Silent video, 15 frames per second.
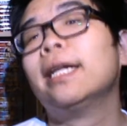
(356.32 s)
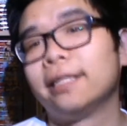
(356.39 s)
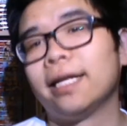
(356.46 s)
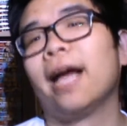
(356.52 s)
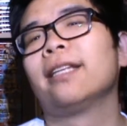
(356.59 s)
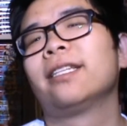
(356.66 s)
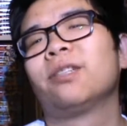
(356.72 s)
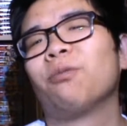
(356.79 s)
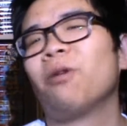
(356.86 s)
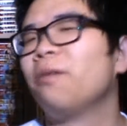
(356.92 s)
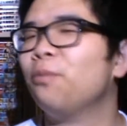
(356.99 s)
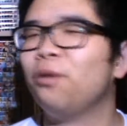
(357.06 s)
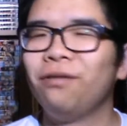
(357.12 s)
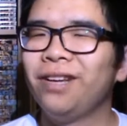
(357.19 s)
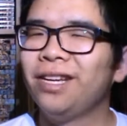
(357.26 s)
that's
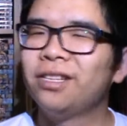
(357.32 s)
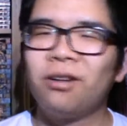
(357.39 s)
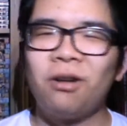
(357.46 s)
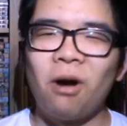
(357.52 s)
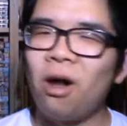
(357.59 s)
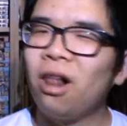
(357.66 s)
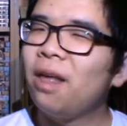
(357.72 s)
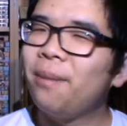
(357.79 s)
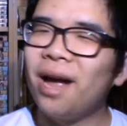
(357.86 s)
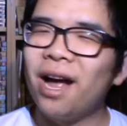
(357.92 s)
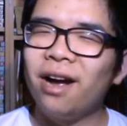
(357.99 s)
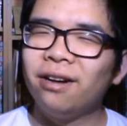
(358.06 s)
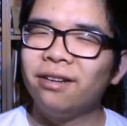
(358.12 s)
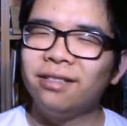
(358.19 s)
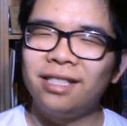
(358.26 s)
what movies are all
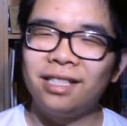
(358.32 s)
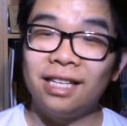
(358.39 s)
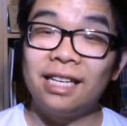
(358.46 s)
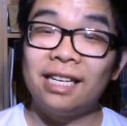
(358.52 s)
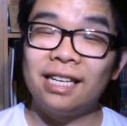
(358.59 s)
about.